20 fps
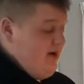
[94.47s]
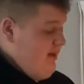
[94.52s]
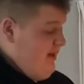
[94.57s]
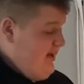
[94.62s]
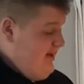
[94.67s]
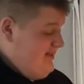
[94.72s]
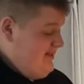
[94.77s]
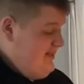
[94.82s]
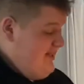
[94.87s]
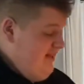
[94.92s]
let
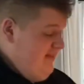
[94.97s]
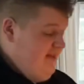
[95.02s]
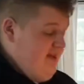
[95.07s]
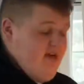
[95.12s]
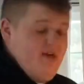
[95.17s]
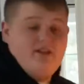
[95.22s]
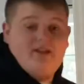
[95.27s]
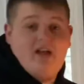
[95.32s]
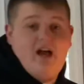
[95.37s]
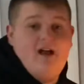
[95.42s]
it sit on the
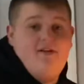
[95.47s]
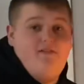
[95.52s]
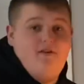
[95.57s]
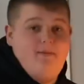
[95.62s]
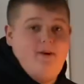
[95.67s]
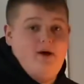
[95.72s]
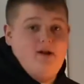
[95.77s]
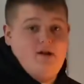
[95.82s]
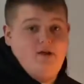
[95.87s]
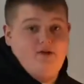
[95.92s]
other side for
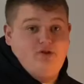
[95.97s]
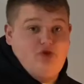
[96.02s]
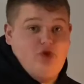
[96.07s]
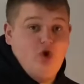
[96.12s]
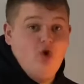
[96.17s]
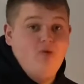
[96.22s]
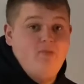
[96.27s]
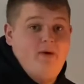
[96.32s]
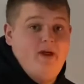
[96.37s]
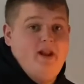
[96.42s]
about another
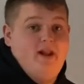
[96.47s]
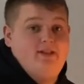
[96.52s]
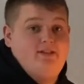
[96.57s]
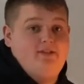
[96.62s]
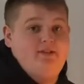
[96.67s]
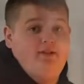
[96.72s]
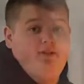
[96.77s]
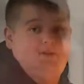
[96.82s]
2 minutes. We